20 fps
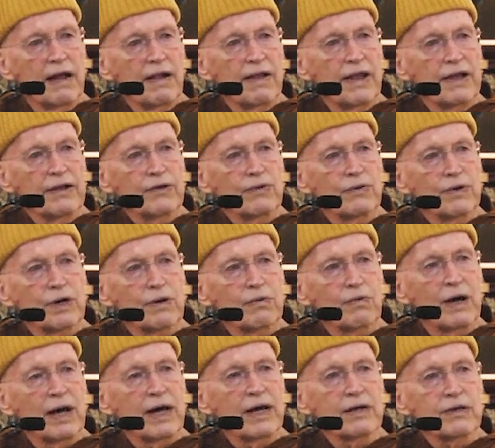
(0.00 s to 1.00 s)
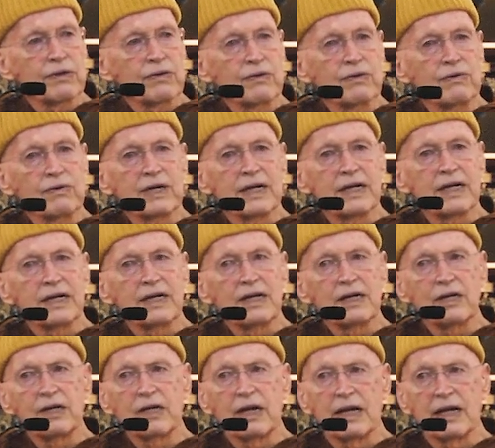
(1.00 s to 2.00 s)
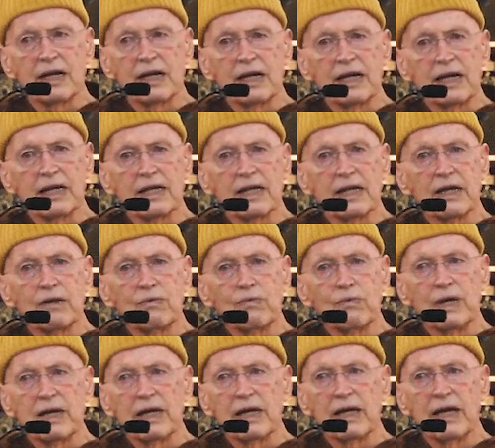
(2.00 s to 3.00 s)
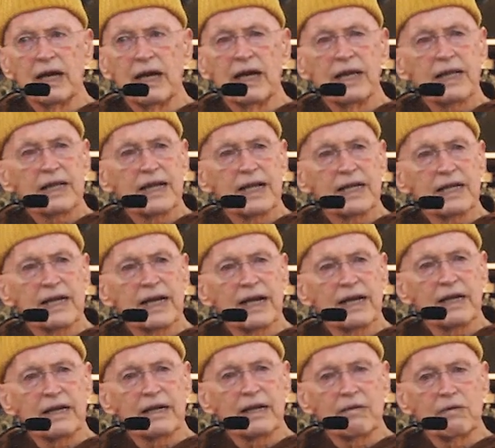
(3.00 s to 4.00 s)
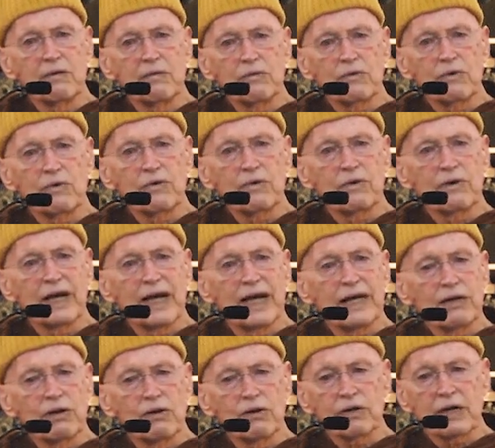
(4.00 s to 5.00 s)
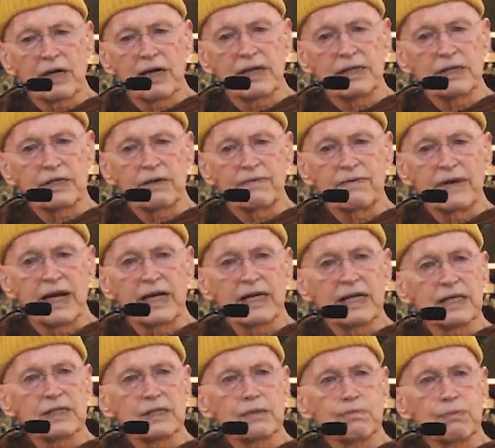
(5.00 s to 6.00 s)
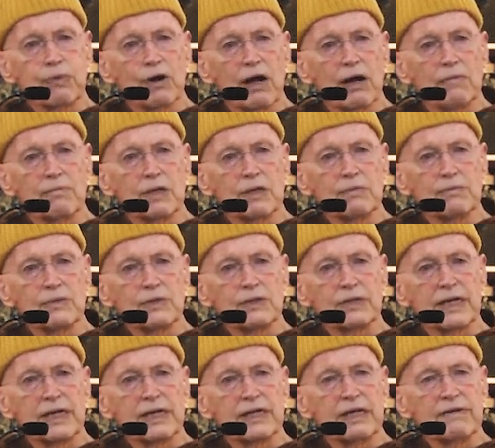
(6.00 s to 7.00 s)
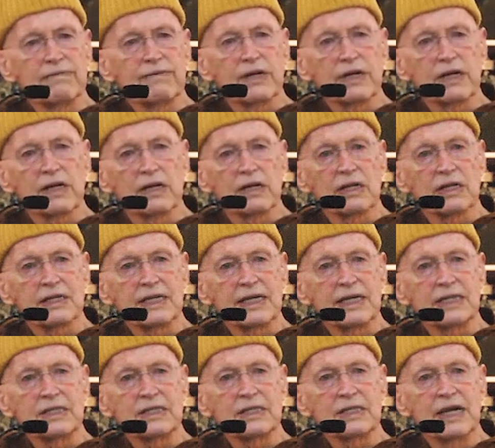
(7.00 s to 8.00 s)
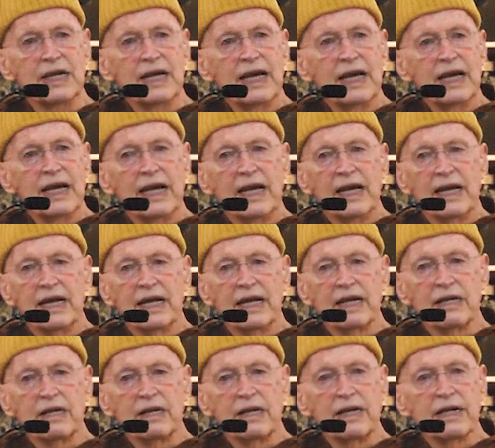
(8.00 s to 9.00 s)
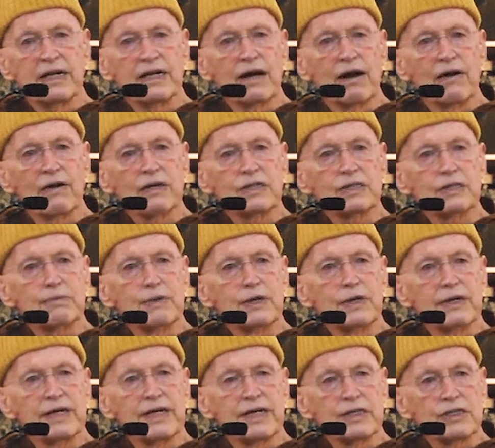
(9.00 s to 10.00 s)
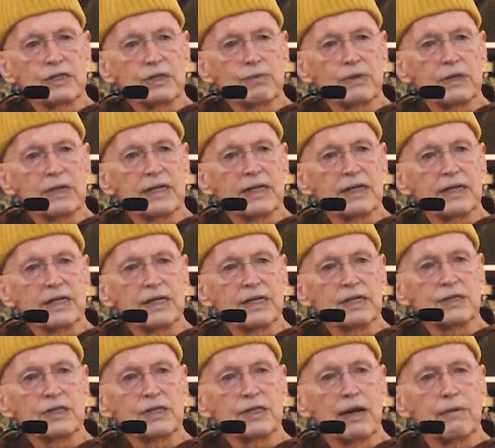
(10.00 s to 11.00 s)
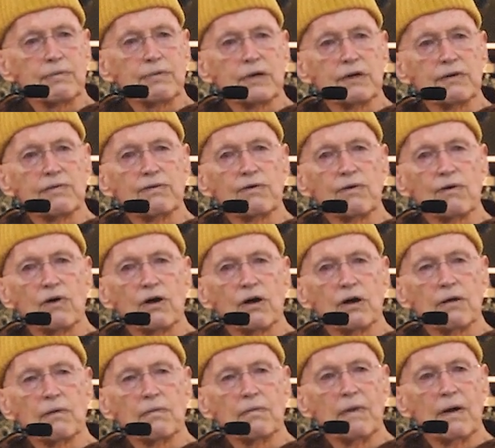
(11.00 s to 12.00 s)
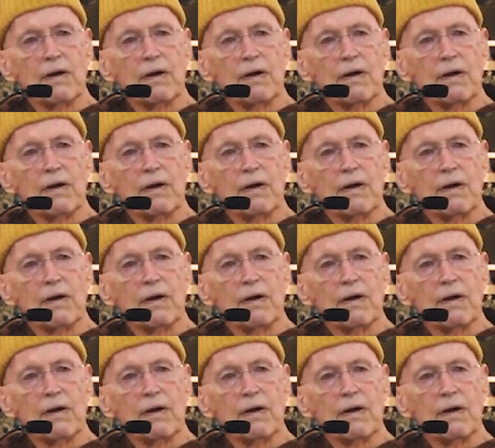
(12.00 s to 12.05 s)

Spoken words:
that you acquire through conditioning that can create all kinds of endless problems and difficulties in our experience within this separate form.